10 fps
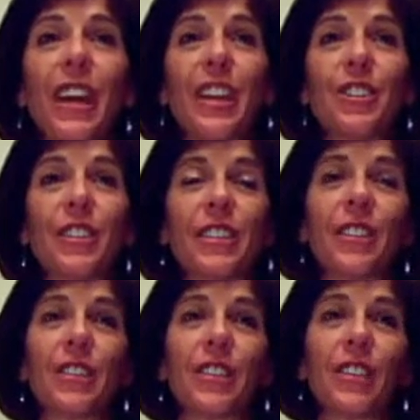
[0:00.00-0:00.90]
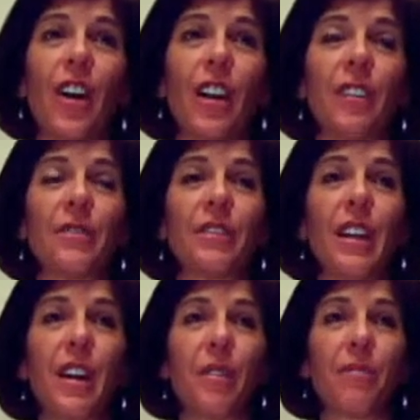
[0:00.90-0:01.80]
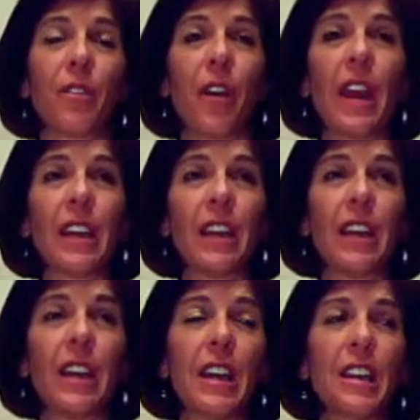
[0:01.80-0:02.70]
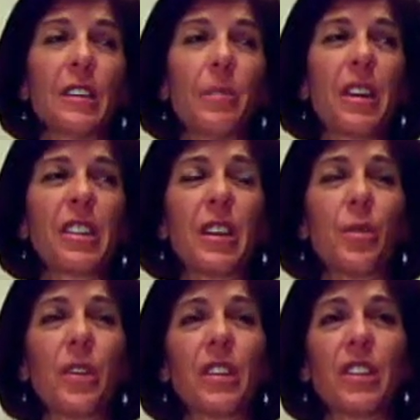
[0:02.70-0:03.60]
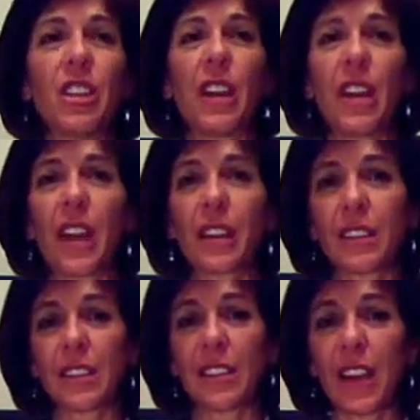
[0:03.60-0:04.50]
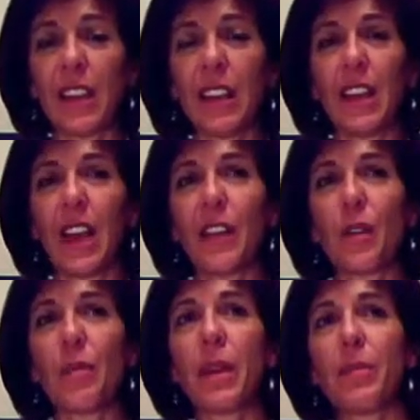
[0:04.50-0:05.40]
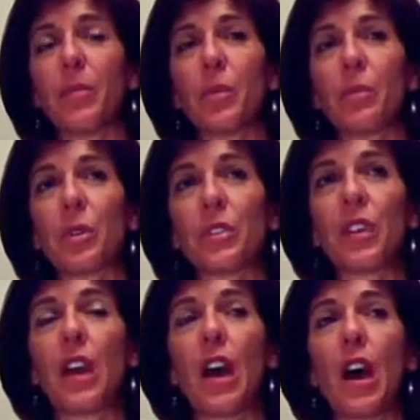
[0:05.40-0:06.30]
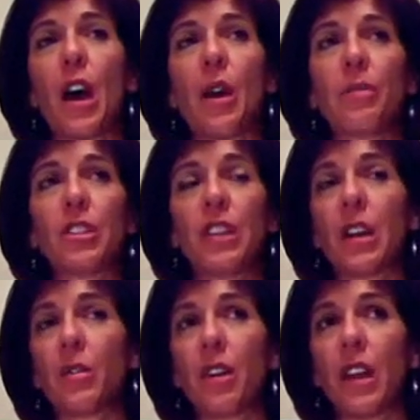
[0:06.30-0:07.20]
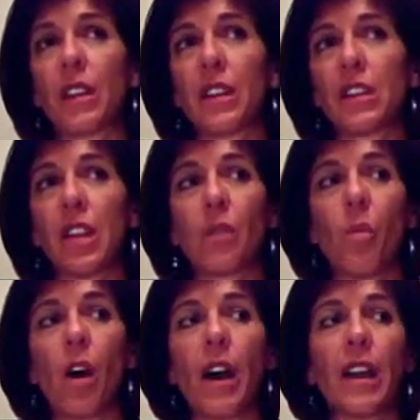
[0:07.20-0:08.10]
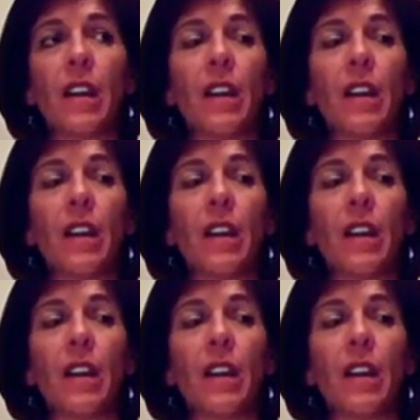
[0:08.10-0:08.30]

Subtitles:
ages, there's a lot of variety, especially with the Gen X society and the baby boomers and the Gen Y